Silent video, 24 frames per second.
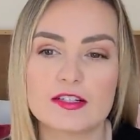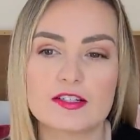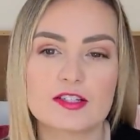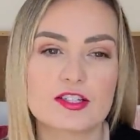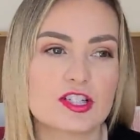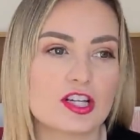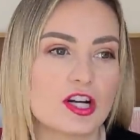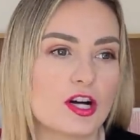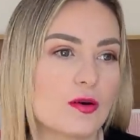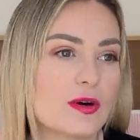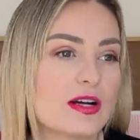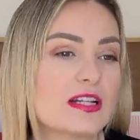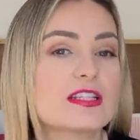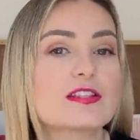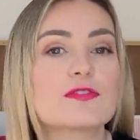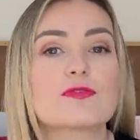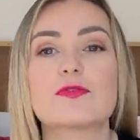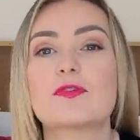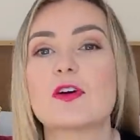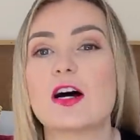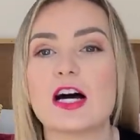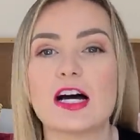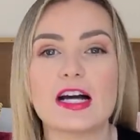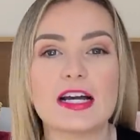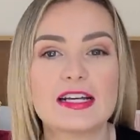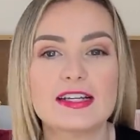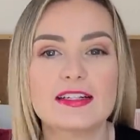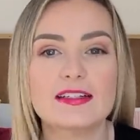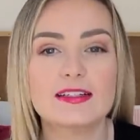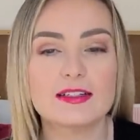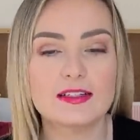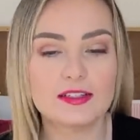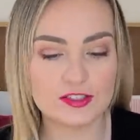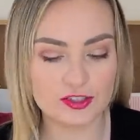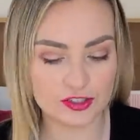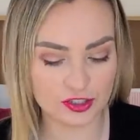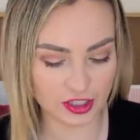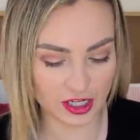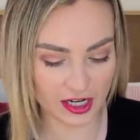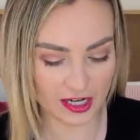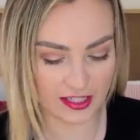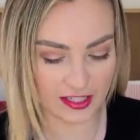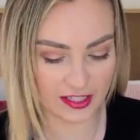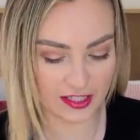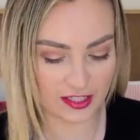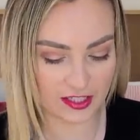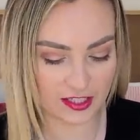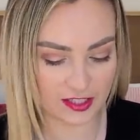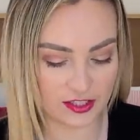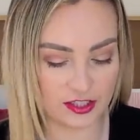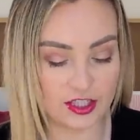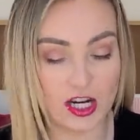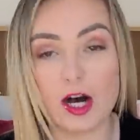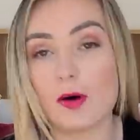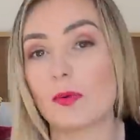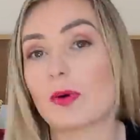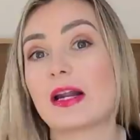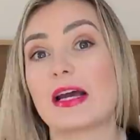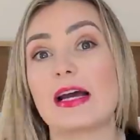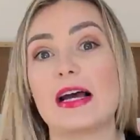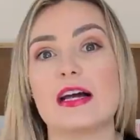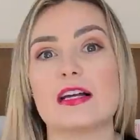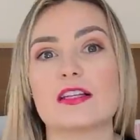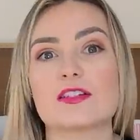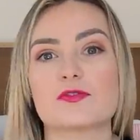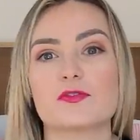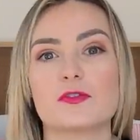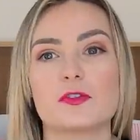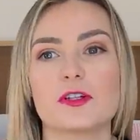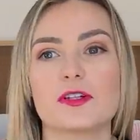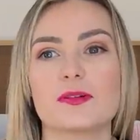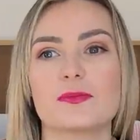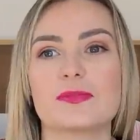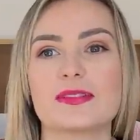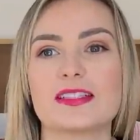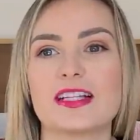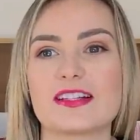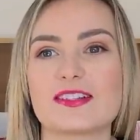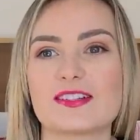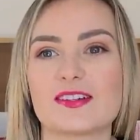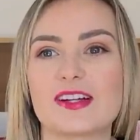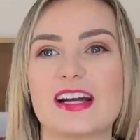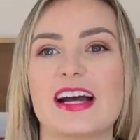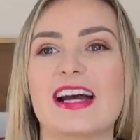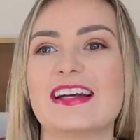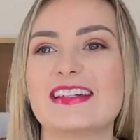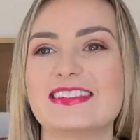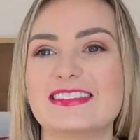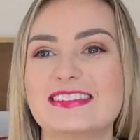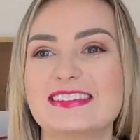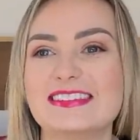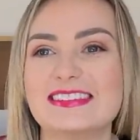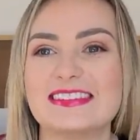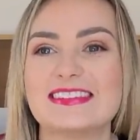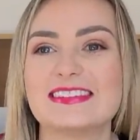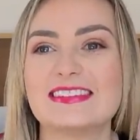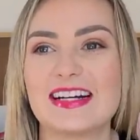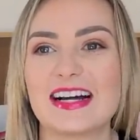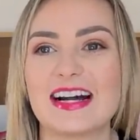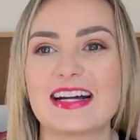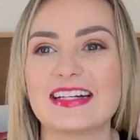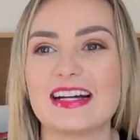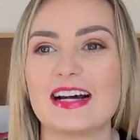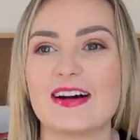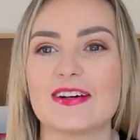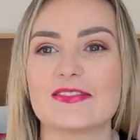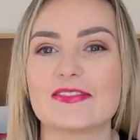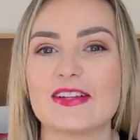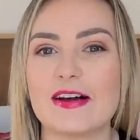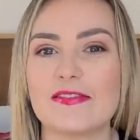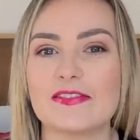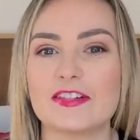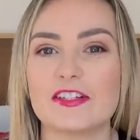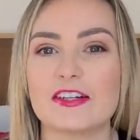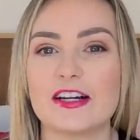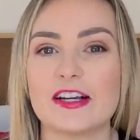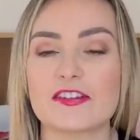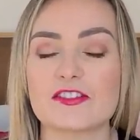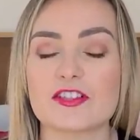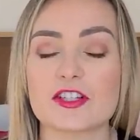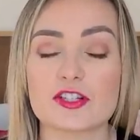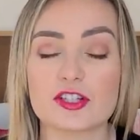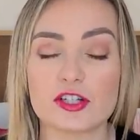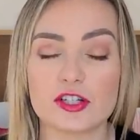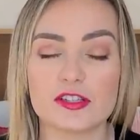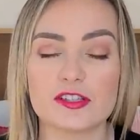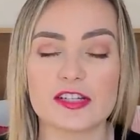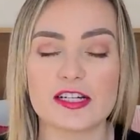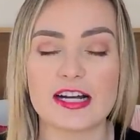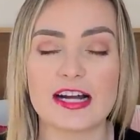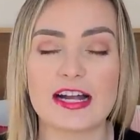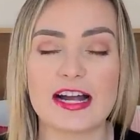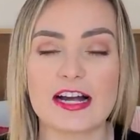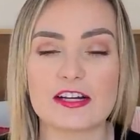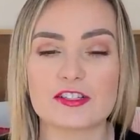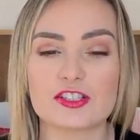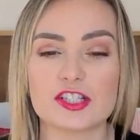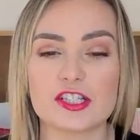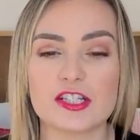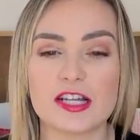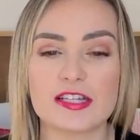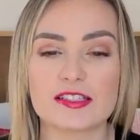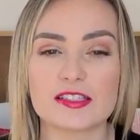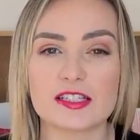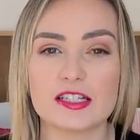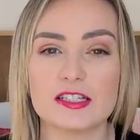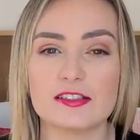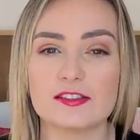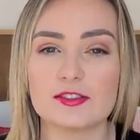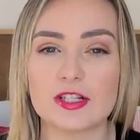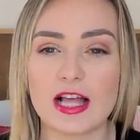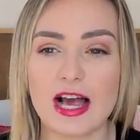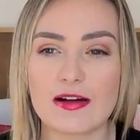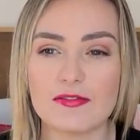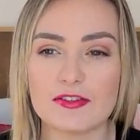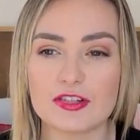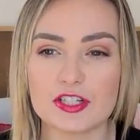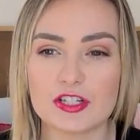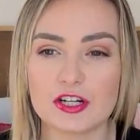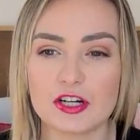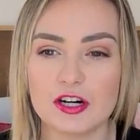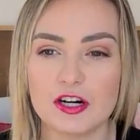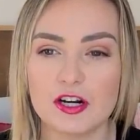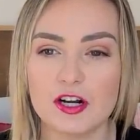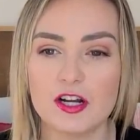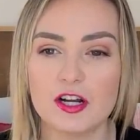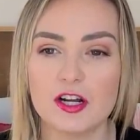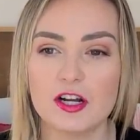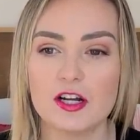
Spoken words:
Caring. So it's fine. Just not what I asked for. But that's okay. I now have lavender nails. It's a good thing I actually like the color lavender.